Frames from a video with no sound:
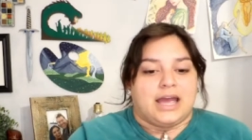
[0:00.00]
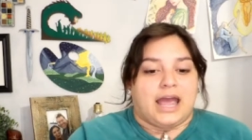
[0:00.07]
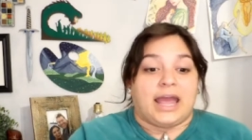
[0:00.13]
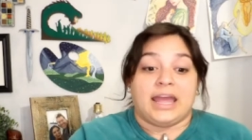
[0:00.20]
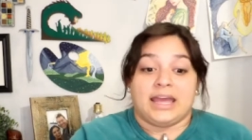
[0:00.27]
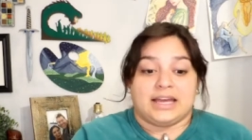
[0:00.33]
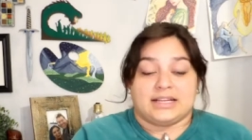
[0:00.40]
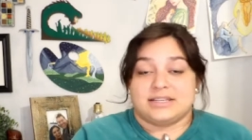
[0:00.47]

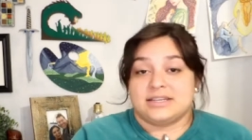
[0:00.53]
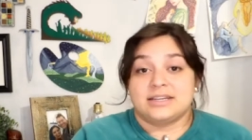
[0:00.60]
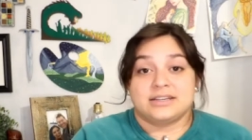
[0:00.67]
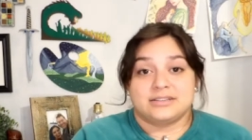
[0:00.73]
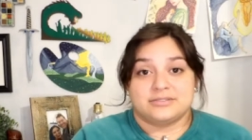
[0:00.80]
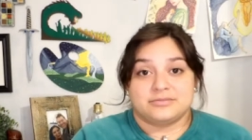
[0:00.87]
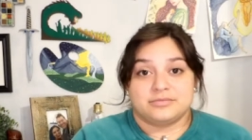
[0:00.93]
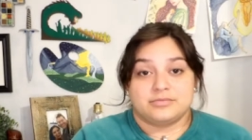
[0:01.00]
and
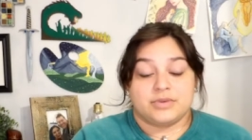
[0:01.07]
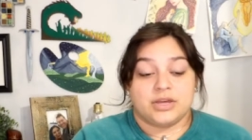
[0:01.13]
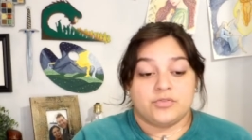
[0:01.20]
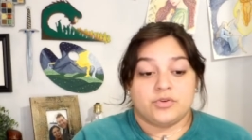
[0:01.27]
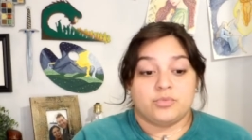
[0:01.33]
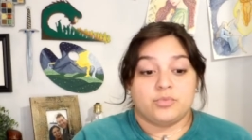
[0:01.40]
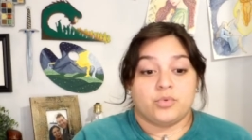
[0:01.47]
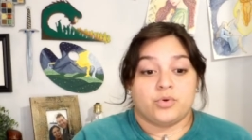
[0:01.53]

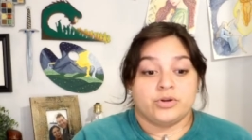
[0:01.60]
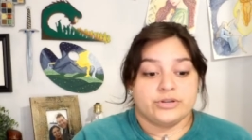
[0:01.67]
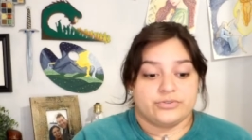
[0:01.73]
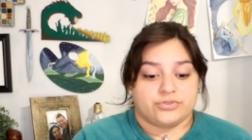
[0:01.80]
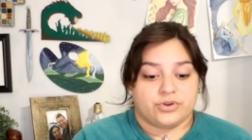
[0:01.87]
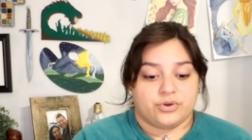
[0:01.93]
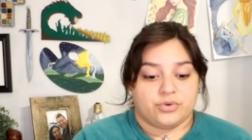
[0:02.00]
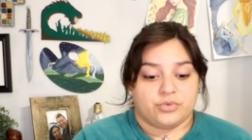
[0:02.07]
even more
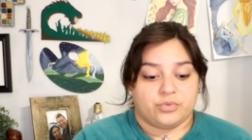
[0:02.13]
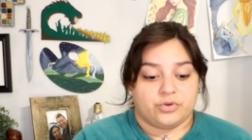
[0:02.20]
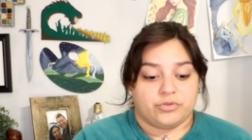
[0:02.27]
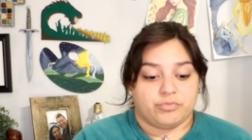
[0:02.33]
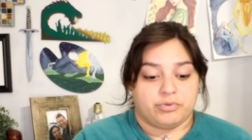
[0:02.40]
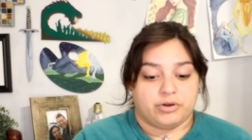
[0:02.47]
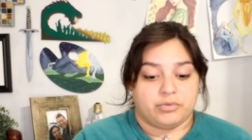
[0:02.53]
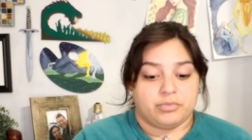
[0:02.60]
so
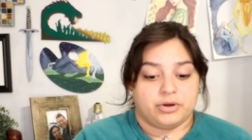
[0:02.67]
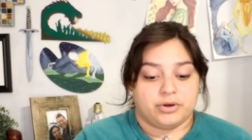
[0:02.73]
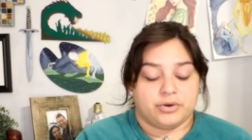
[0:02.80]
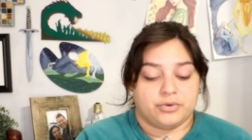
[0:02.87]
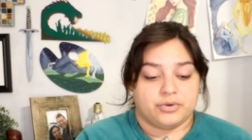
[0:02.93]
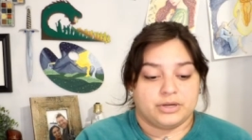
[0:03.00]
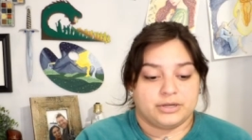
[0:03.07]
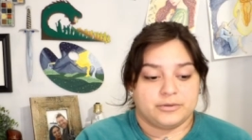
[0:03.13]
with
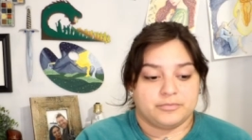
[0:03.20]
Bilbo